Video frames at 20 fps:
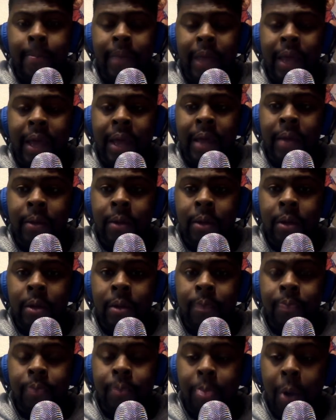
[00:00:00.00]
And
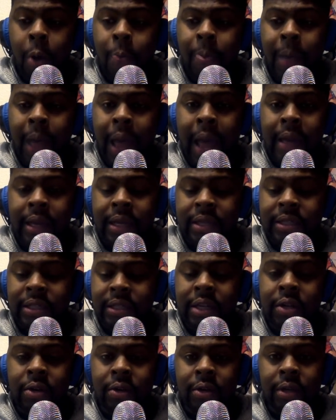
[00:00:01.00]
Boban is
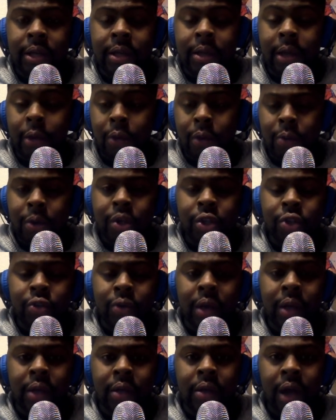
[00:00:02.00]
literally, and when we're
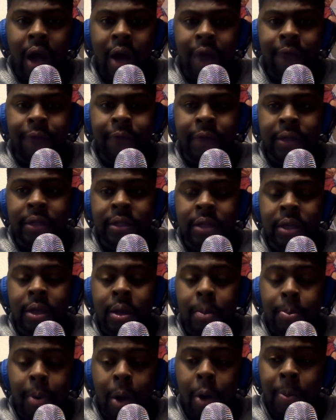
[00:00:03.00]
struggling on offense,
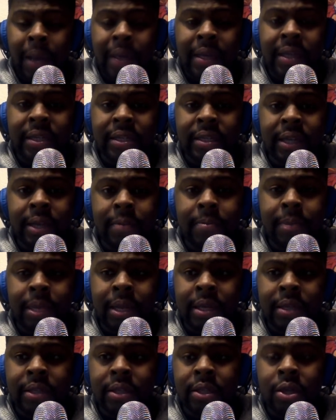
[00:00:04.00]
Boban needs to get
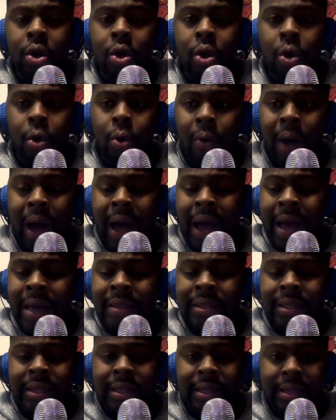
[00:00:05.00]
minutes. Why
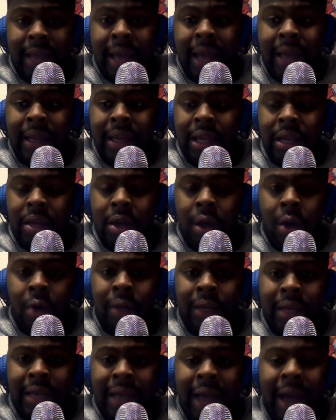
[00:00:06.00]
is it that he
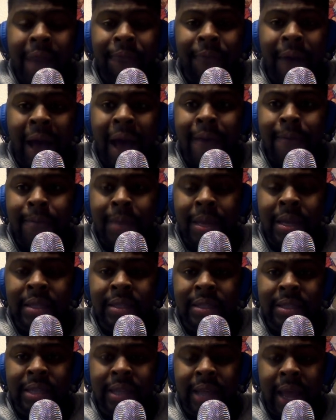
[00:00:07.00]
only got 5
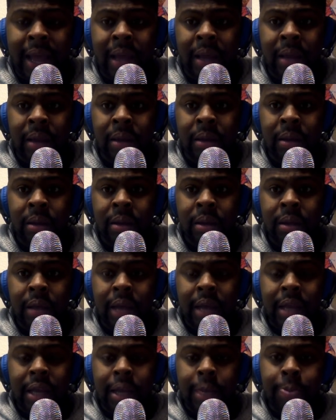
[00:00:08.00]
minutes today
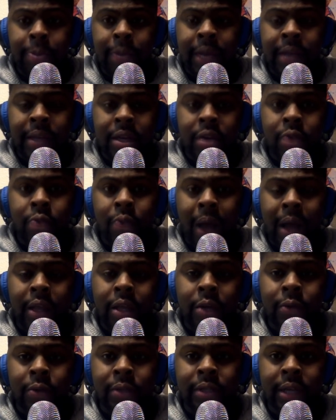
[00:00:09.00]
and he played good while
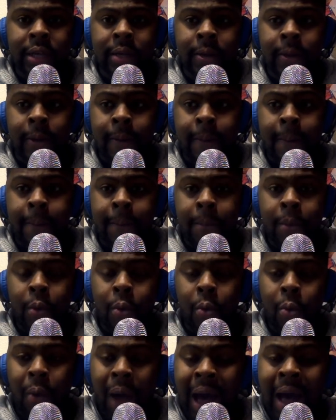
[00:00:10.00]
he was in?
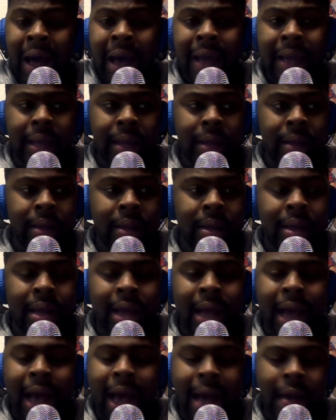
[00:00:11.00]
Why?
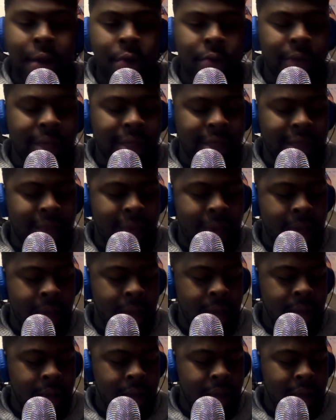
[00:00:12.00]
I don't get that.
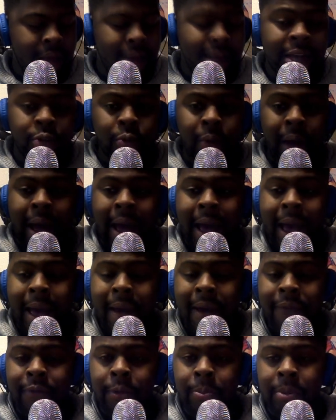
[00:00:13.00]
And that's why I
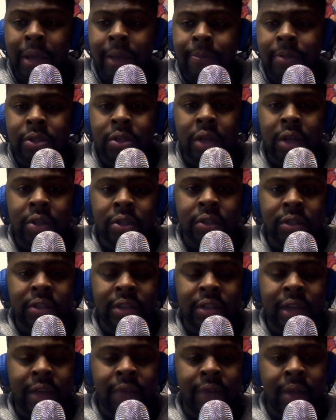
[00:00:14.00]
have to blame this loss on
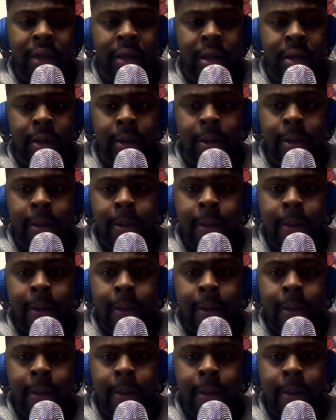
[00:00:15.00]
Stan Van Gundy.